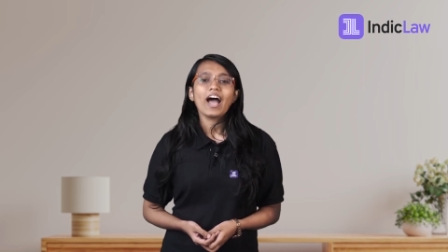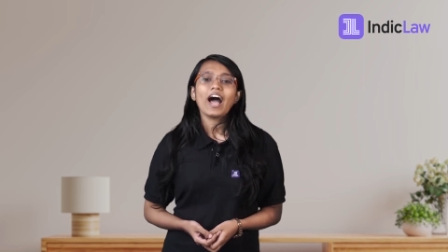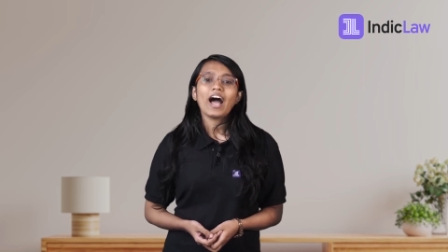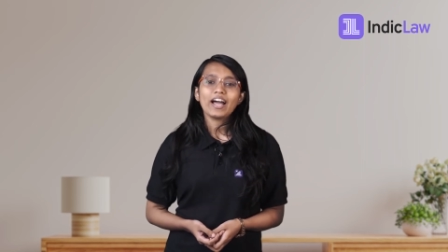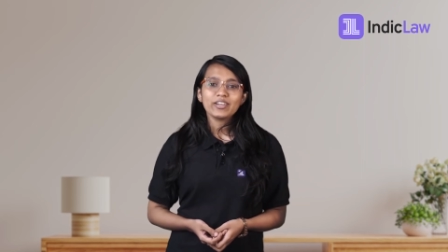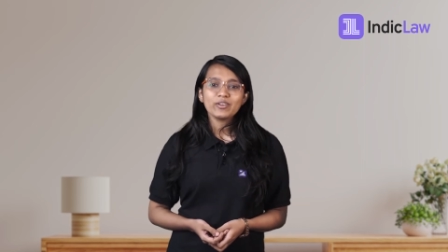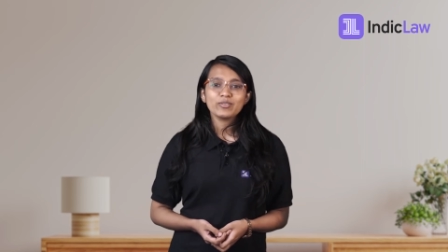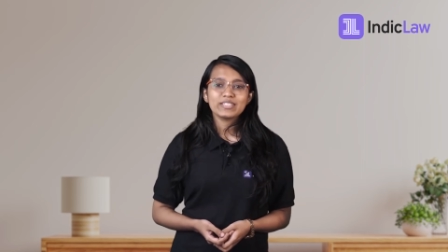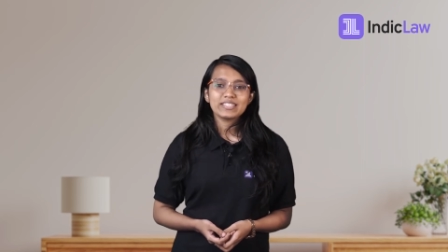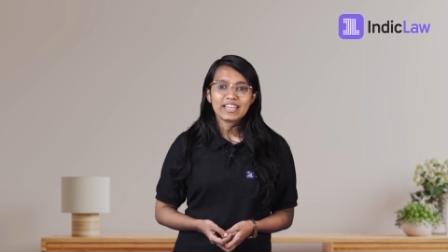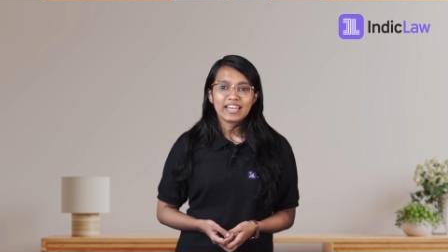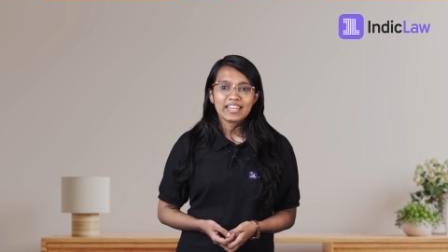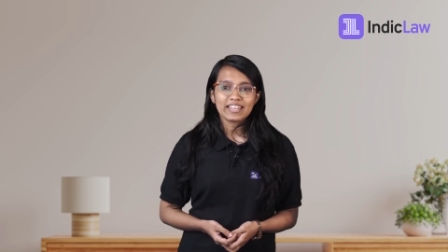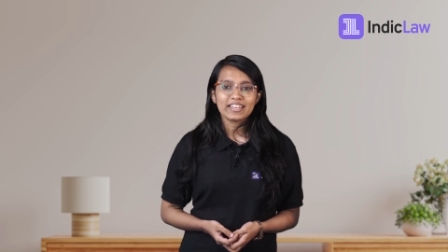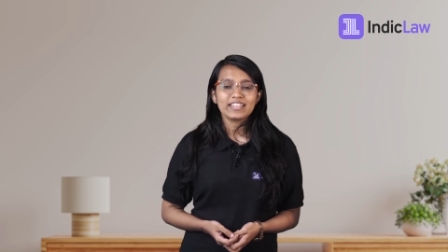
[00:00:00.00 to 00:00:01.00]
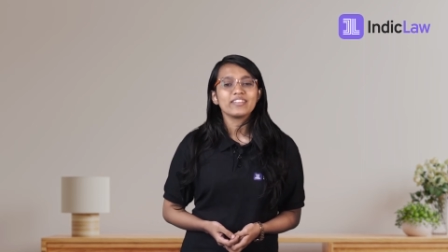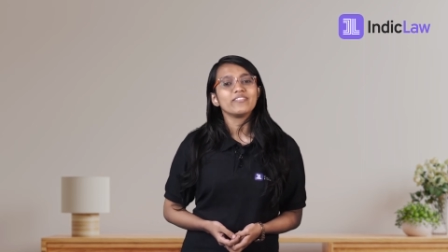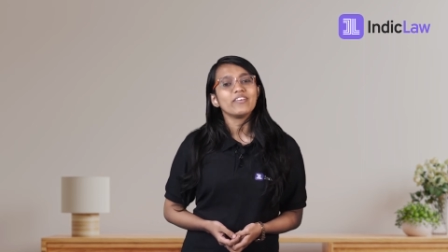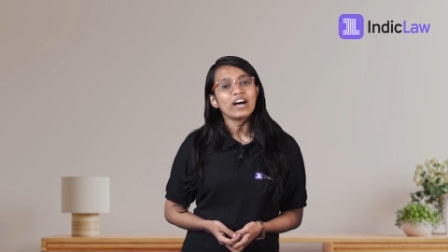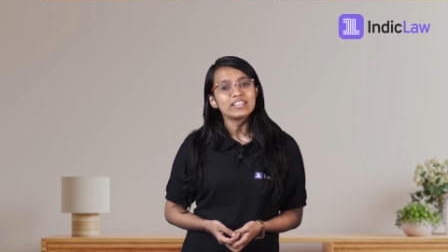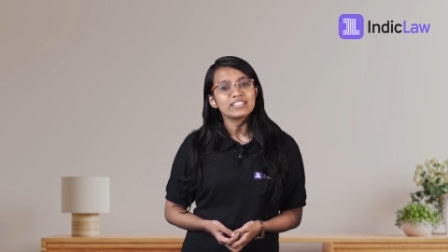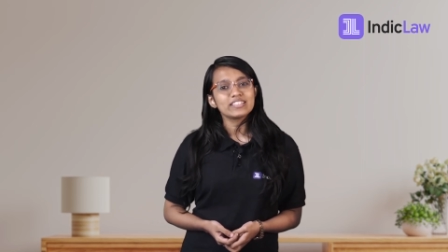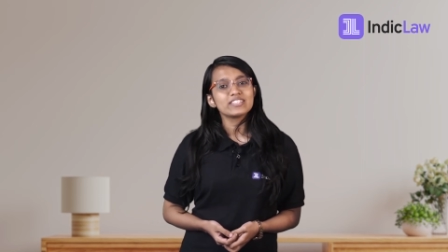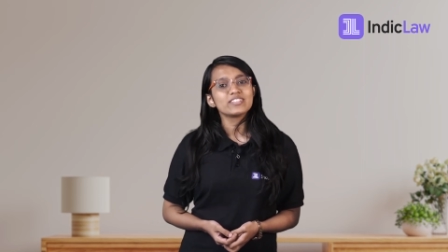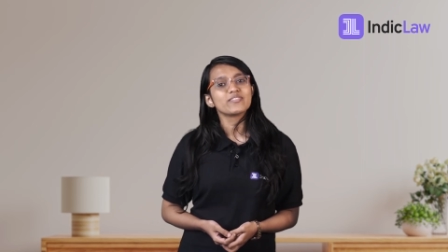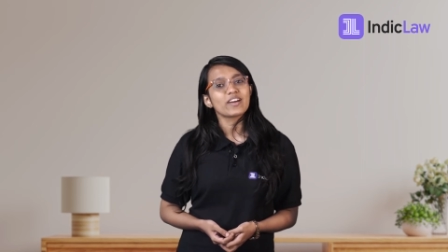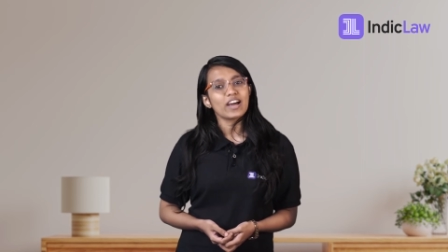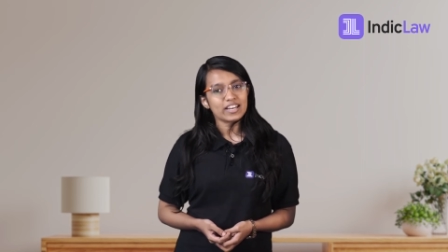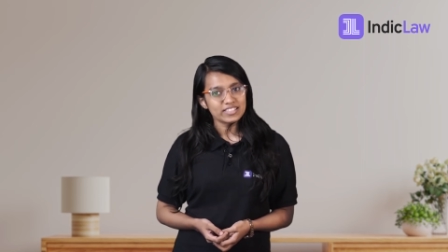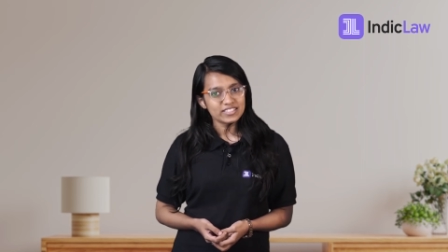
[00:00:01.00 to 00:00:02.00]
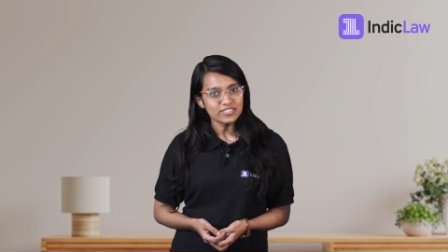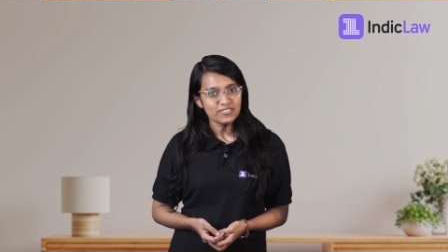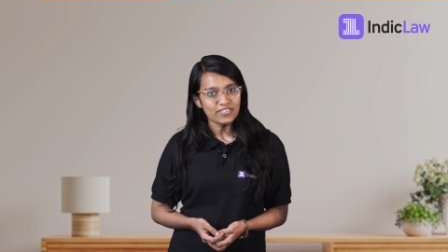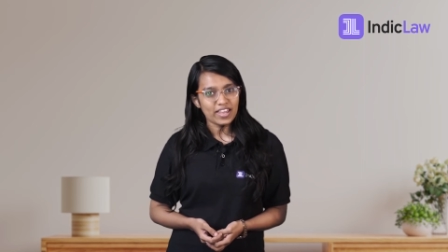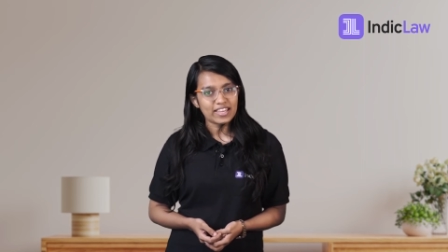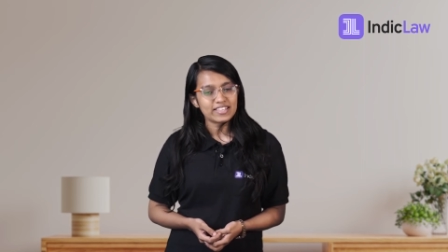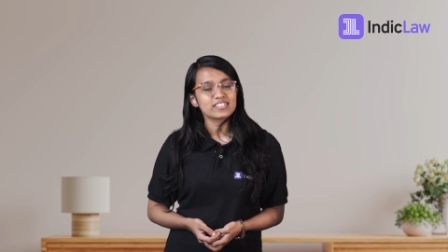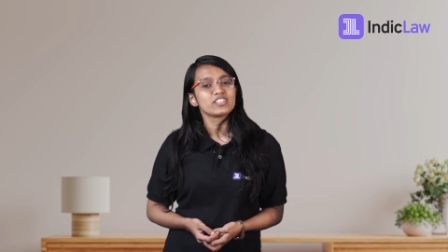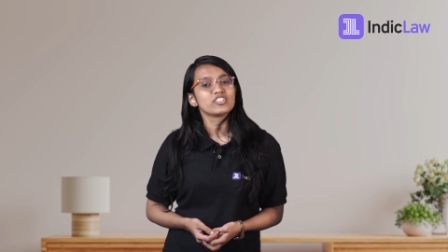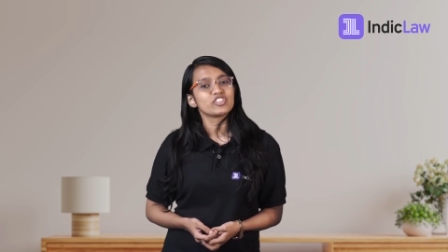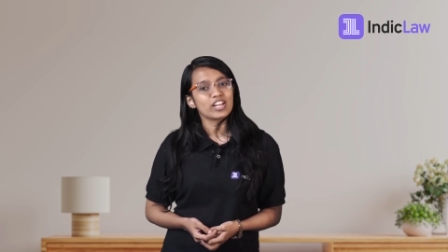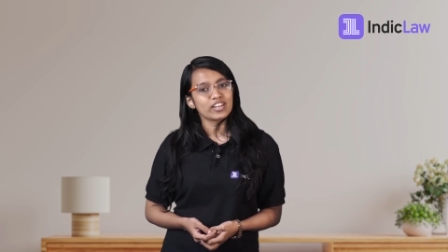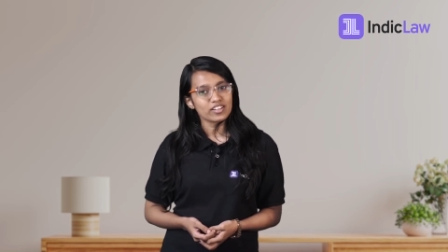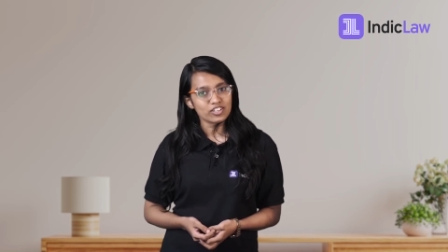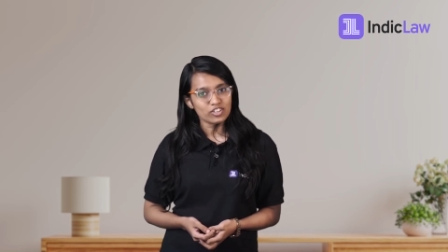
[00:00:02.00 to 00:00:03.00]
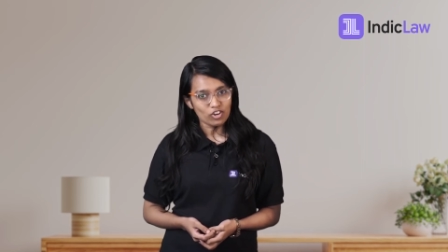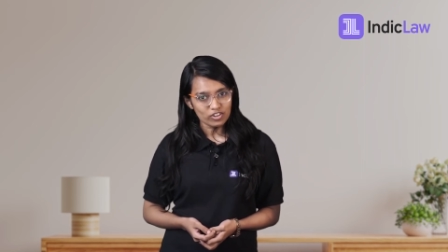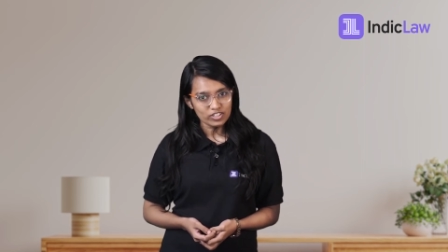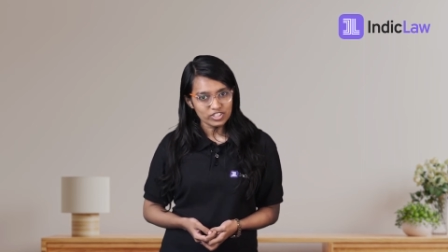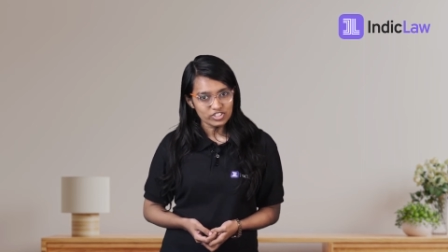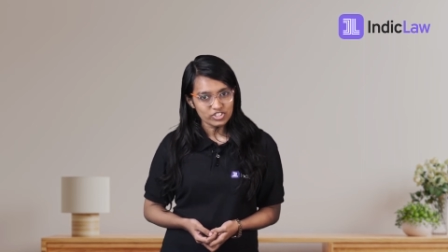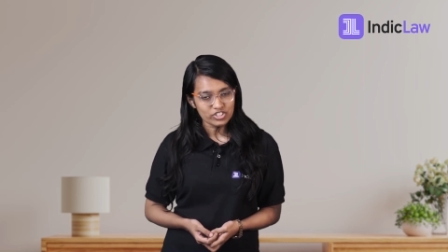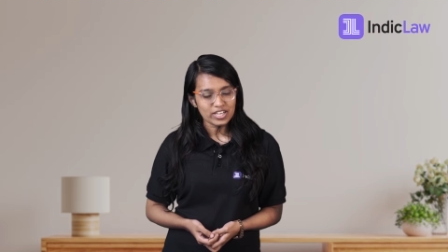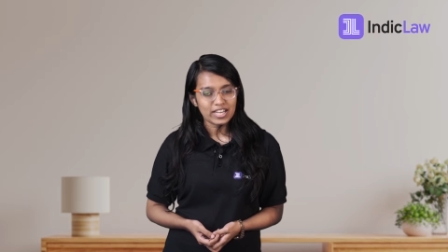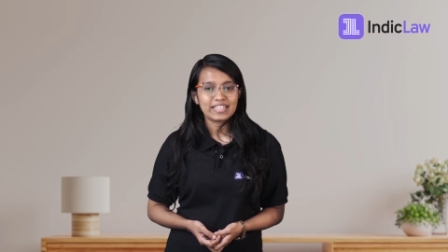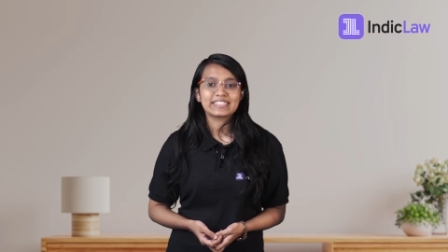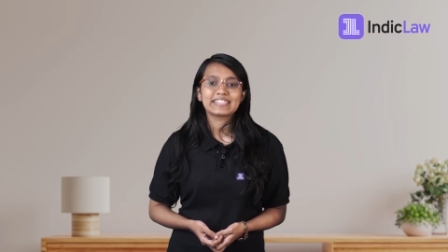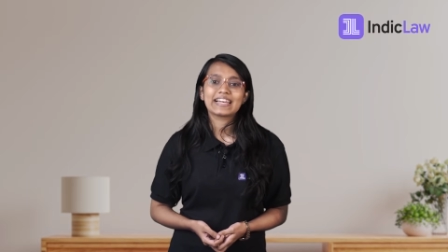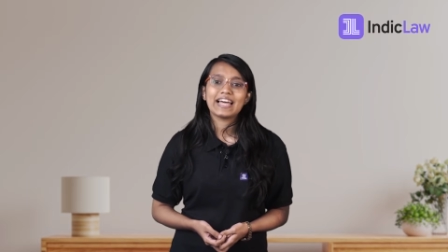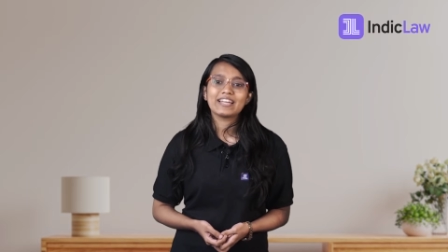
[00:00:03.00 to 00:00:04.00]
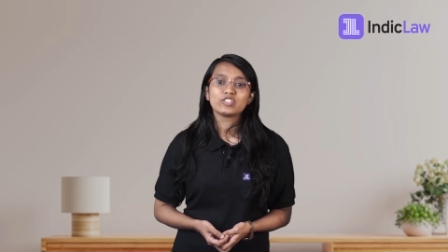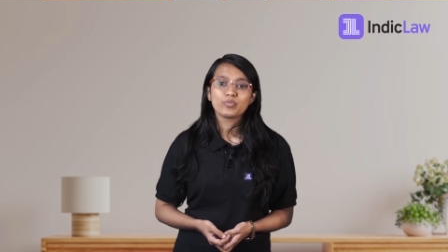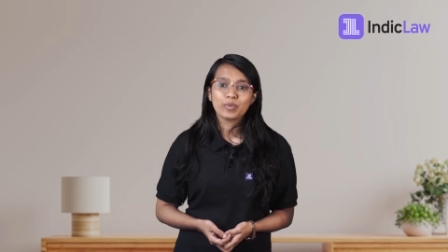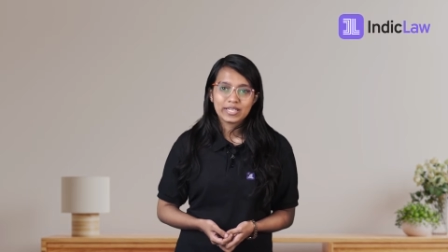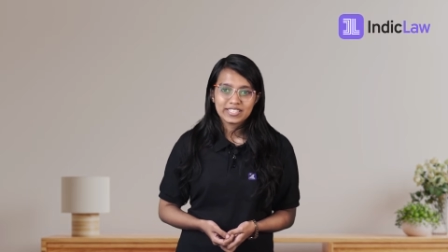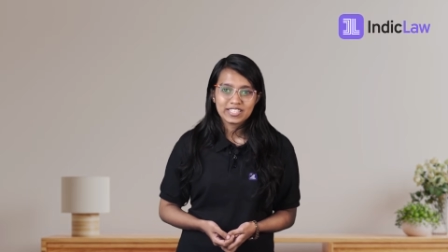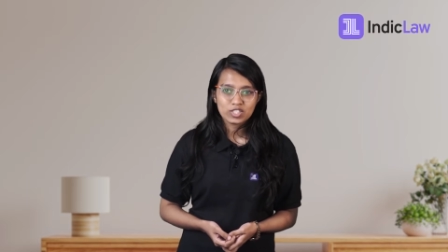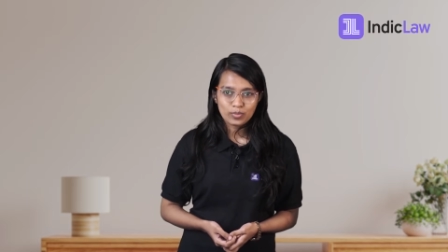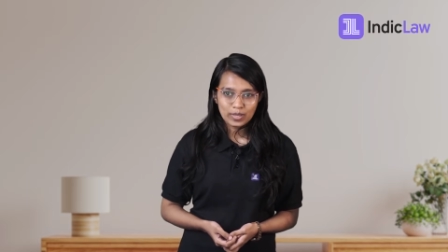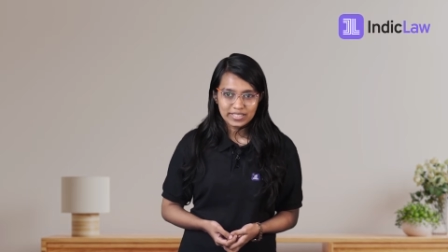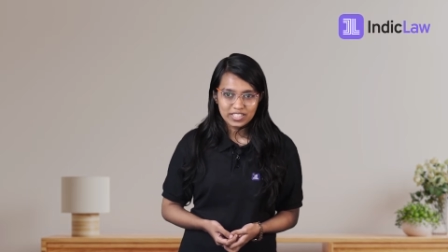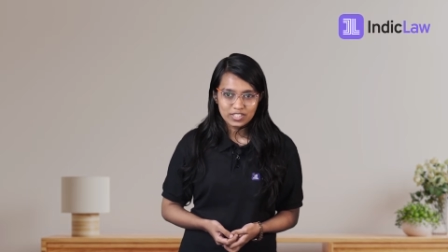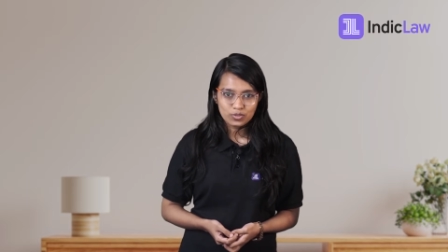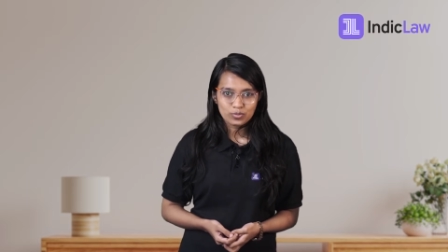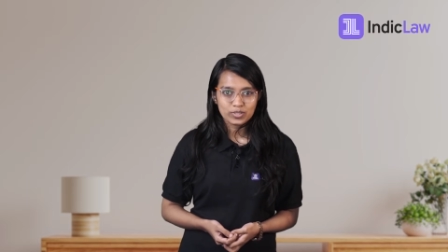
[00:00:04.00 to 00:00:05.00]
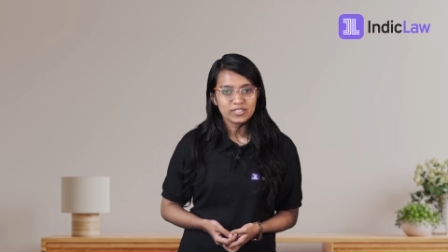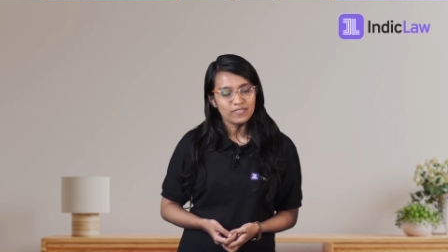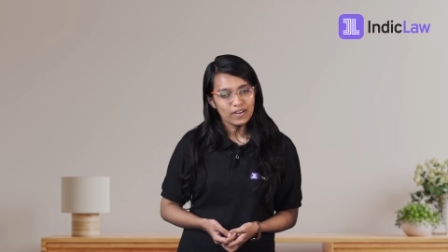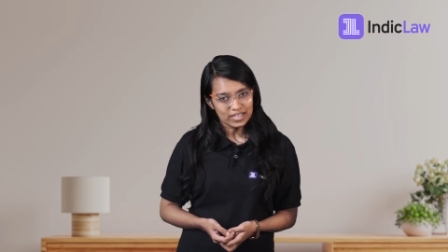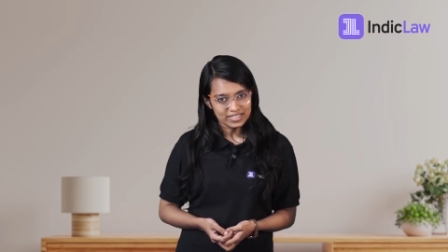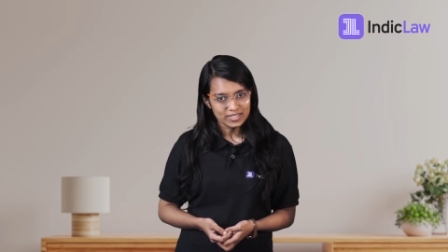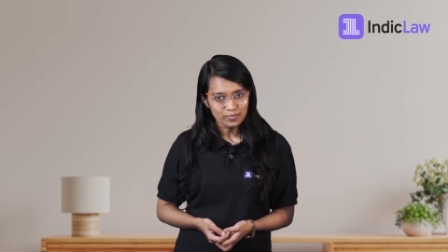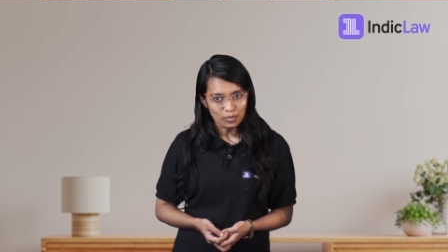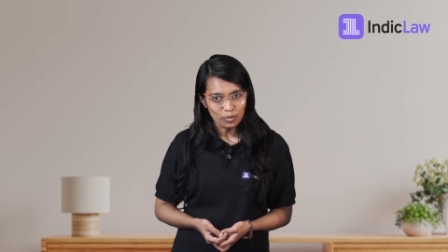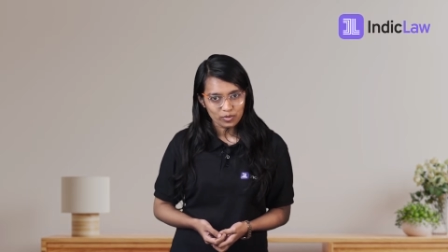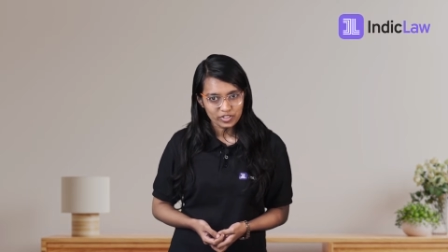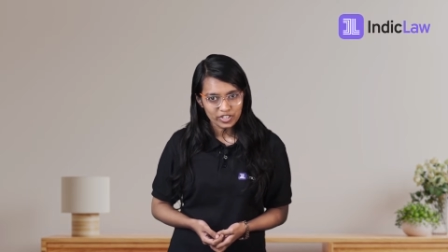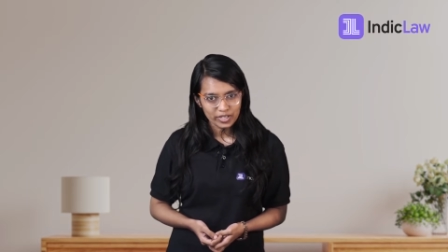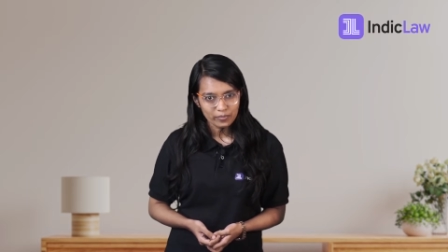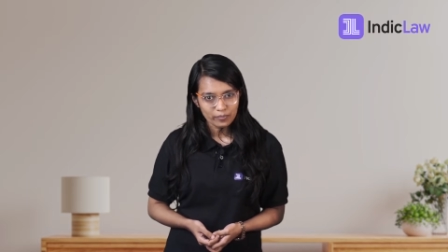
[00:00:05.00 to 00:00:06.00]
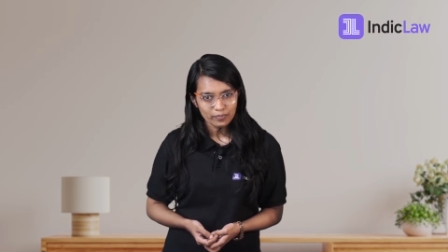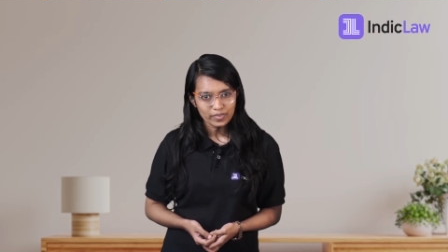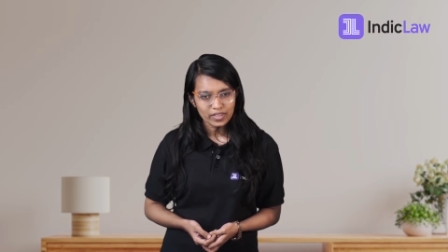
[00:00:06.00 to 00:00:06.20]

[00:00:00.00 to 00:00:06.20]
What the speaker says: Are you staring at the vastness of current affairs and general knowledge as CLAT 2022 is fast approaching?